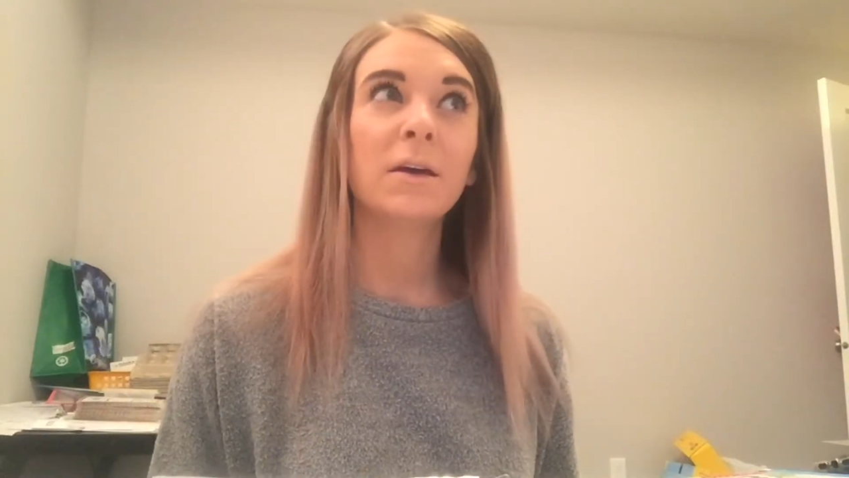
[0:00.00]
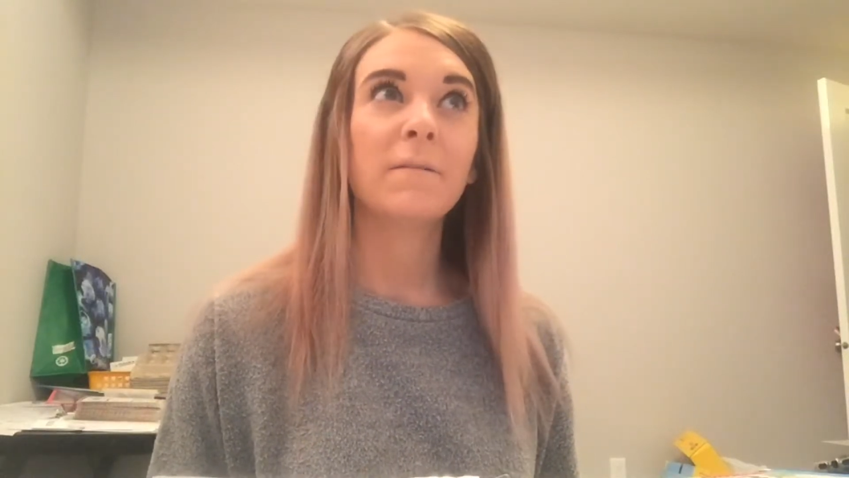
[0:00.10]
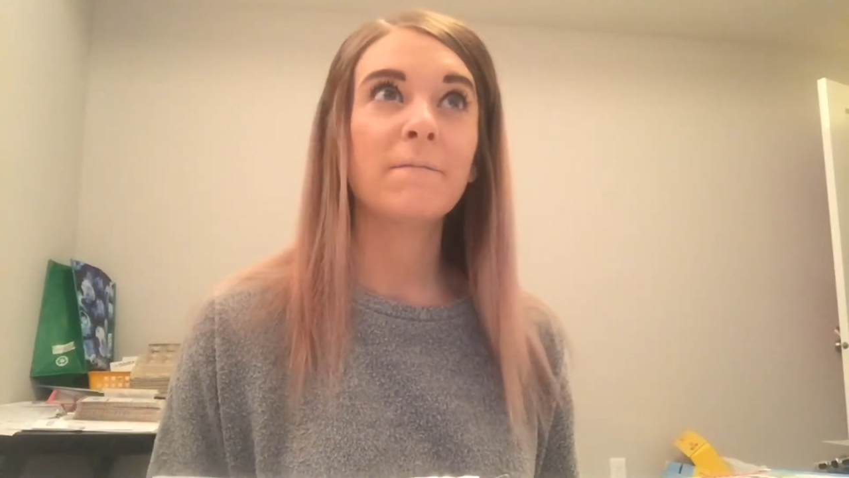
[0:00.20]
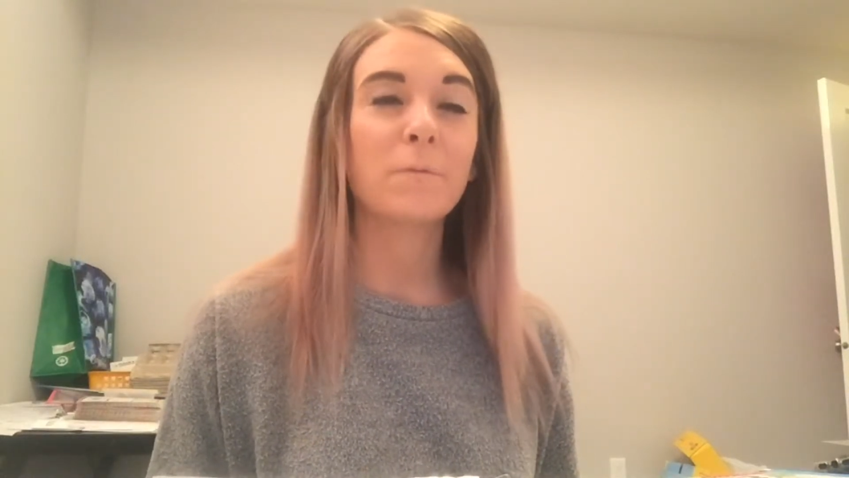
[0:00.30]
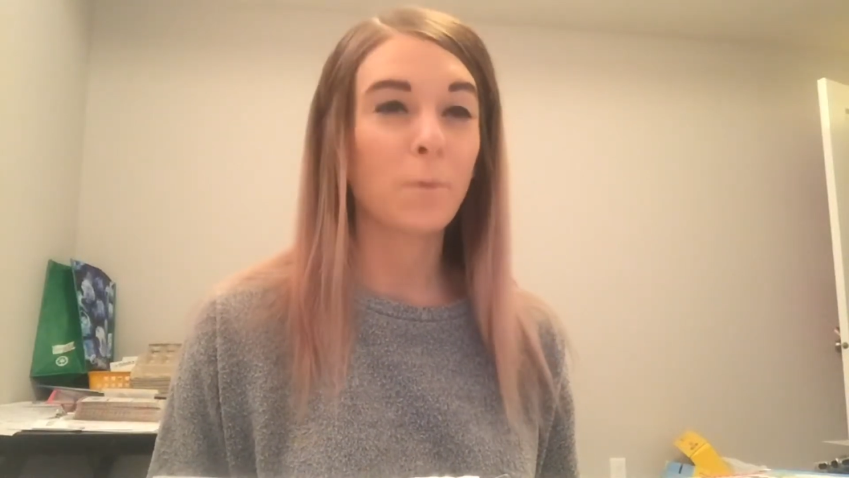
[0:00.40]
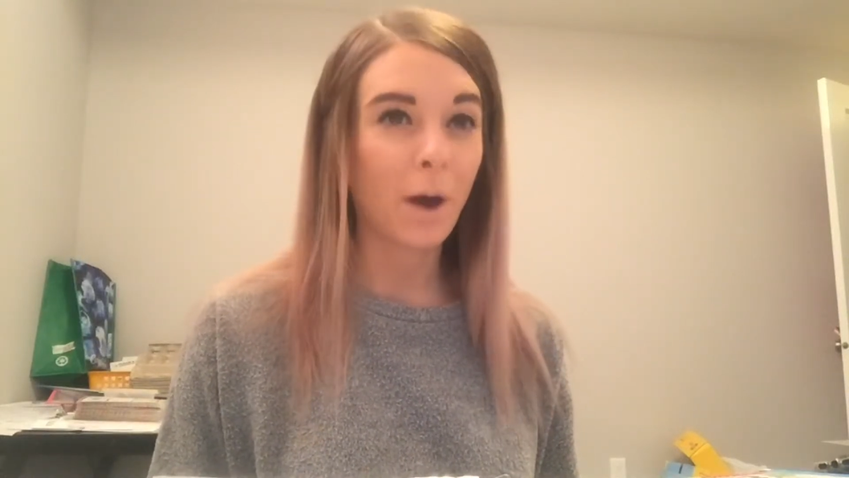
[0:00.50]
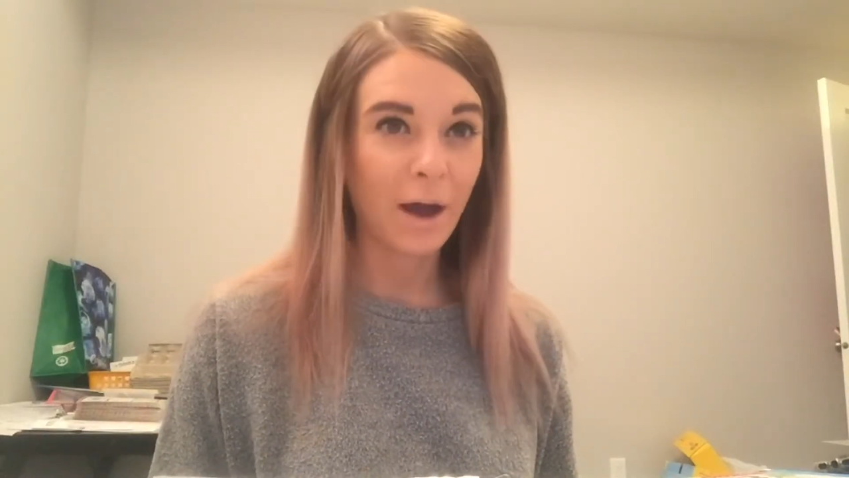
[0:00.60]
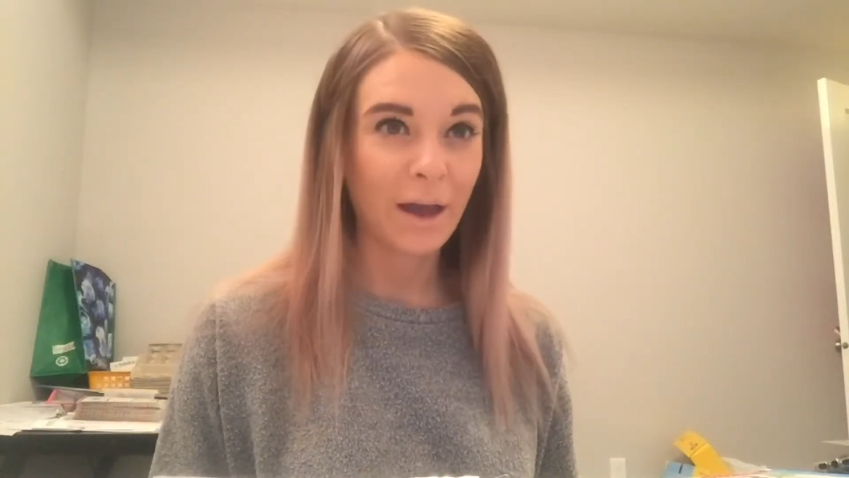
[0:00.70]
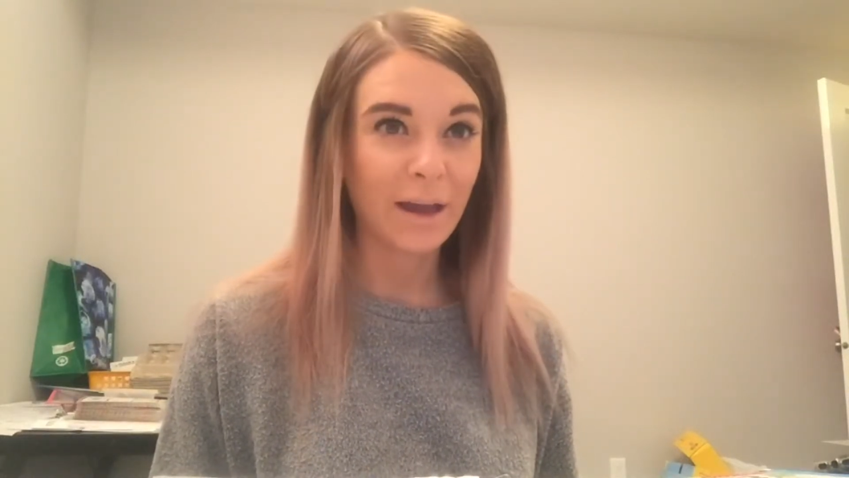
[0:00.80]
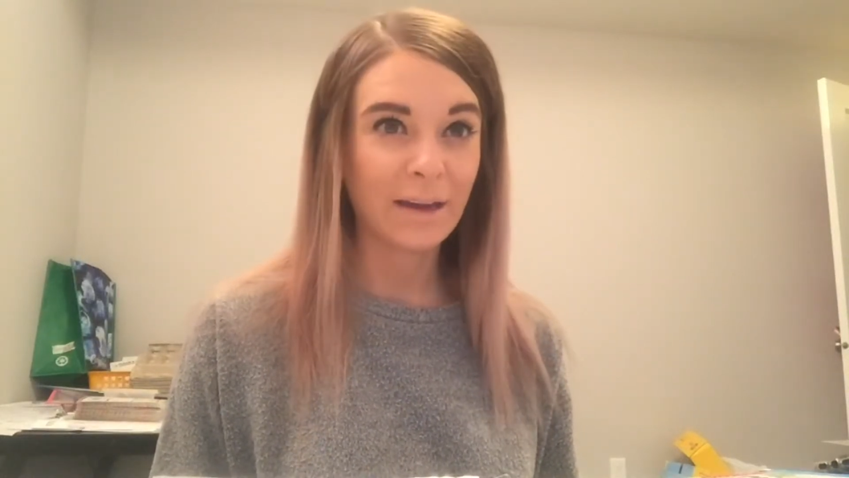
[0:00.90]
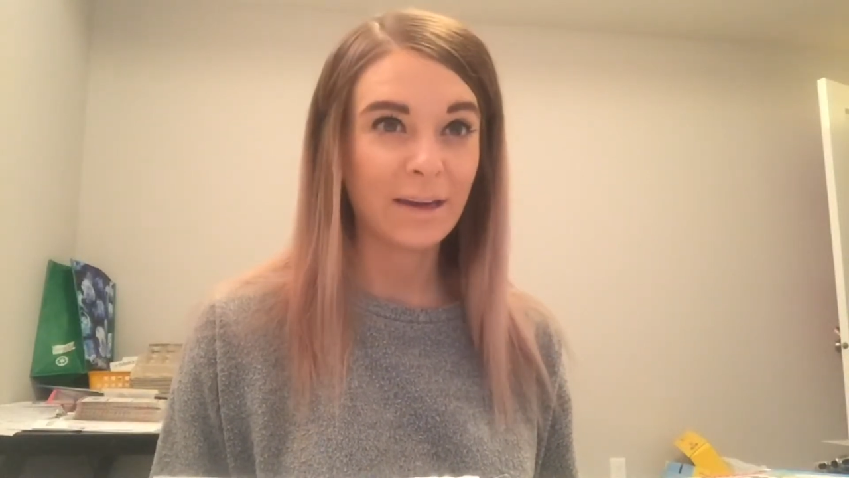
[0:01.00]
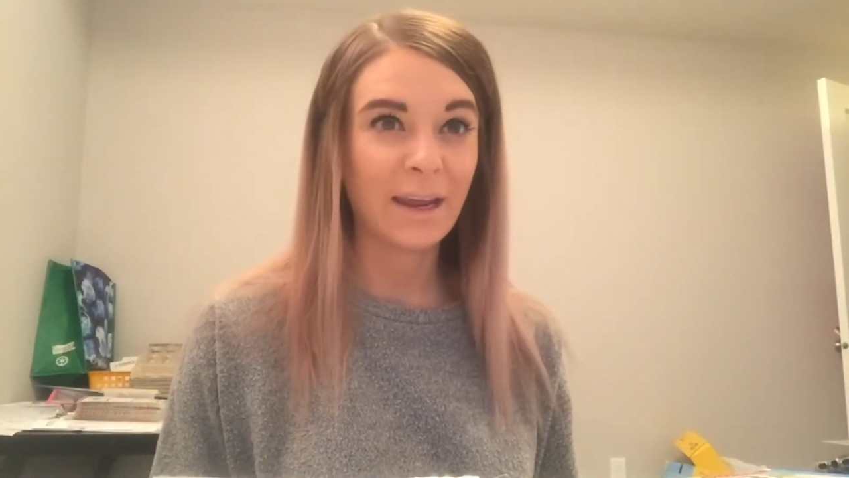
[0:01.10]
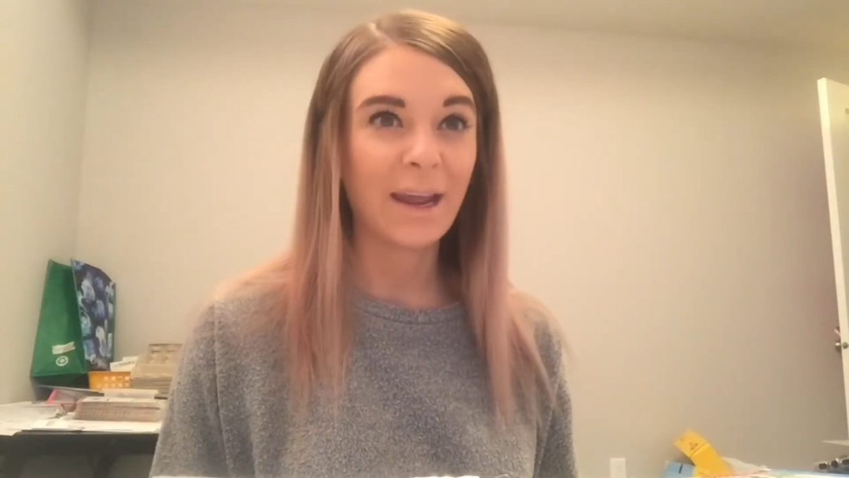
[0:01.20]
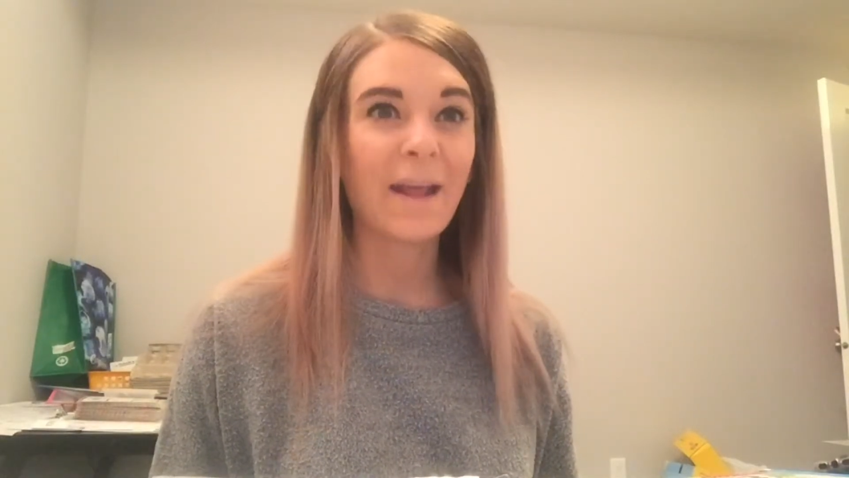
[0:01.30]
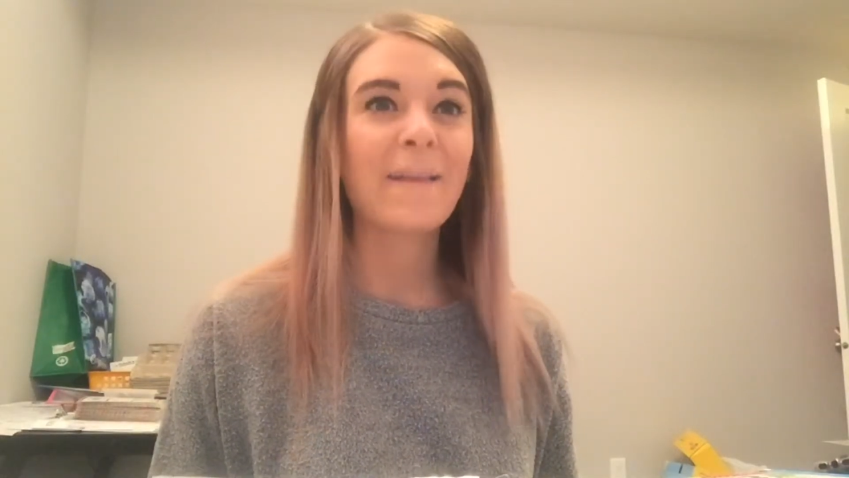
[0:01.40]

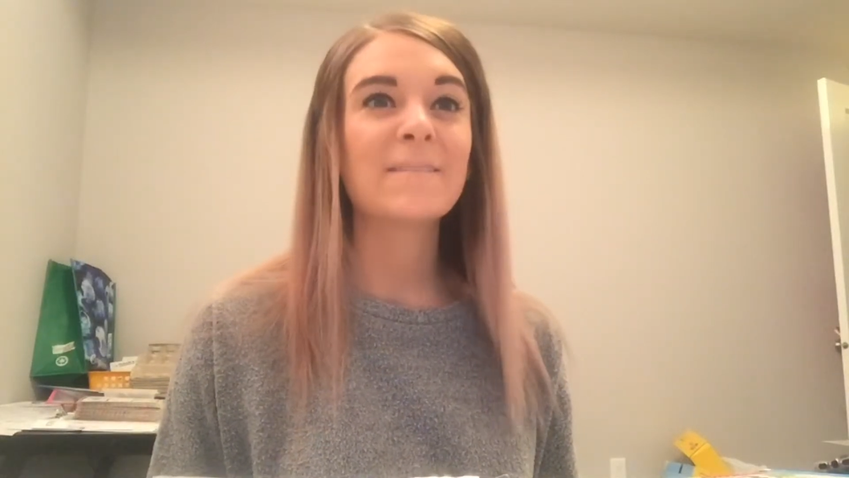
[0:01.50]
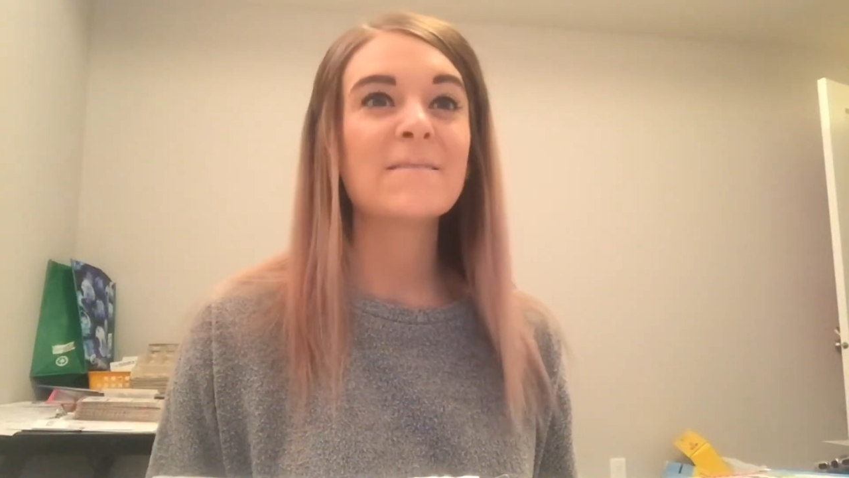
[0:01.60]
Friday.